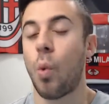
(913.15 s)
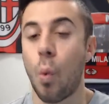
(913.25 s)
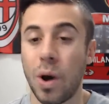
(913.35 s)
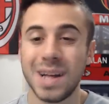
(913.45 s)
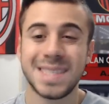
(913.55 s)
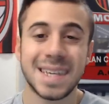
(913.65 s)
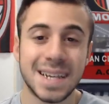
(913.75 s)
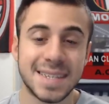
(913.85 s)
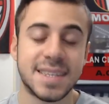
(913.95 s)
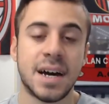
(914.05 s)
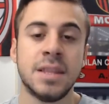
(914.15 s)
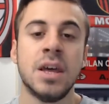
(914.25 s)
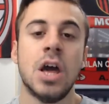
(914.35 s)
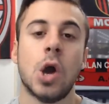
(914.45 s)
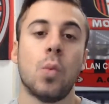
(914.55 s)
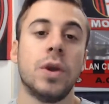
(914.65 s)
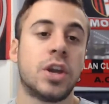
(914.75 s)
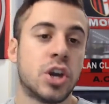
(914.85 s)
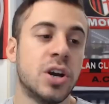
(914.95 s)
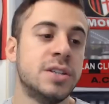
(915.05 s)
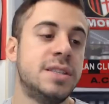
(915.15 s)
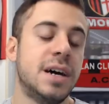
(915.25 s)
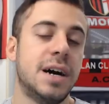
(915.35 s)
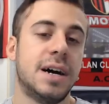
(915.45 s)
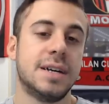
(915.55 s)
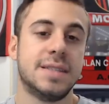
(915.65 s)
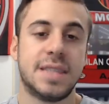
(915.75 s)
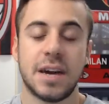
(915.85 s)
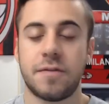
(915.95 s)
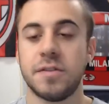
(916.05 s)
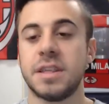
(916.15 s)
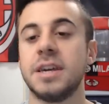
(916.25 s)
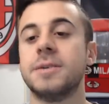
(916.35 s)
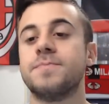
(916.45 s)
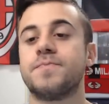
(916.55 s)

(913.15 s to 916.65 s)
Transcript: Once it is done, we could definitely